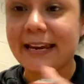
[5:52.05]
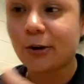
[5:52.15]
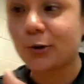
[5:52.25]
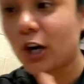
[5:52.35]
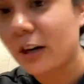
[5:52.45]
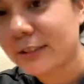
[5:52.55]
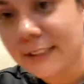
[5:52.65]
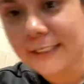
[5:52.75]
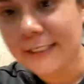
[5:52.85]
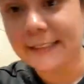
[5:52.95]
hey, Coach Hong,
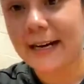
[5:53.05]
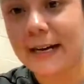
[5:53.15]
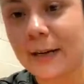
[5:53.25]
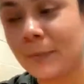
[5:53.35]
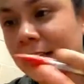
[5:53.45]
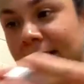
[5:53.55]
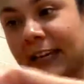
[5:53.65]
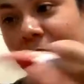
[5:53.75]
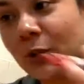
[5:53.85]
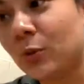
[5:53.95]

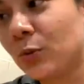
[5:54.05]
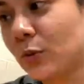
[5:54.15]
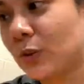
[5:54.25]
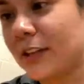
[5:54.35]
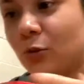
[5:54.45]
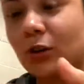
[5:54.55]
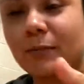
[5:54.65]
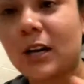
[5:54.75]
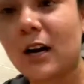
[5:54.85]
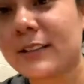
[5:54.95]
can you
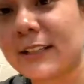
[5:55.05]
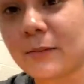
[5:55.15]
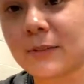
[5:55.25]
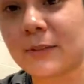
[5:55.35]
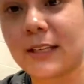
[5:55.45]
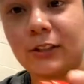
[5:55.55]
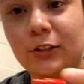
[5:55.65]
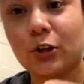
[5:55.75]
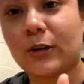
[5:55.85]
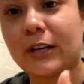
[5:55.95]
come talk to him?
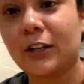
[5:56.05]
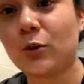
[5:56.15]
Can